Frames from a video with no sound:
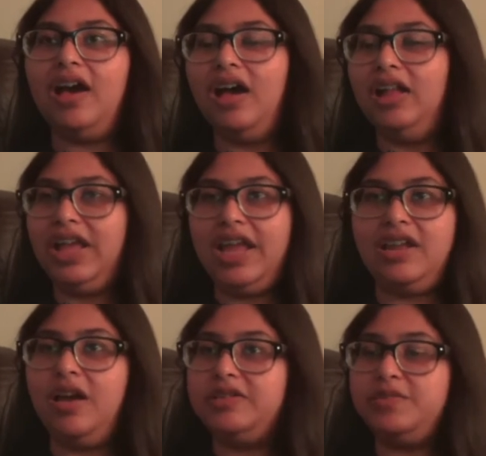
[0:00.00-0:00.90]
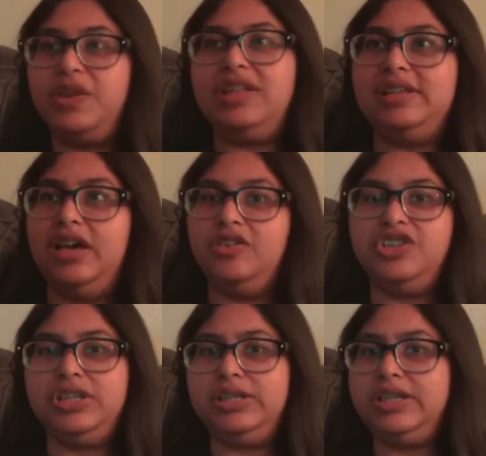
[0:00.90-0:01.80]
Uh, Helaena, as we can tell,
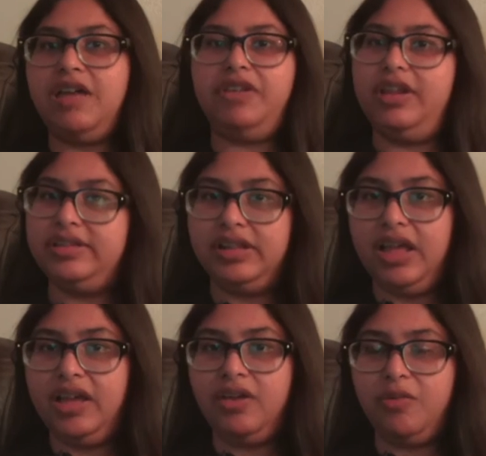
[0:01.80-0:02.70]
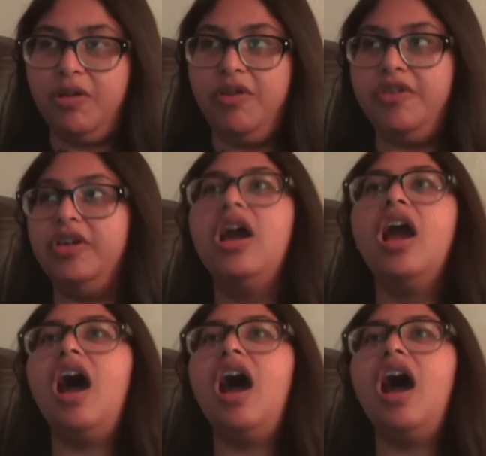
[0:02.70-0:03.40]
she definitely doesn't like her mother.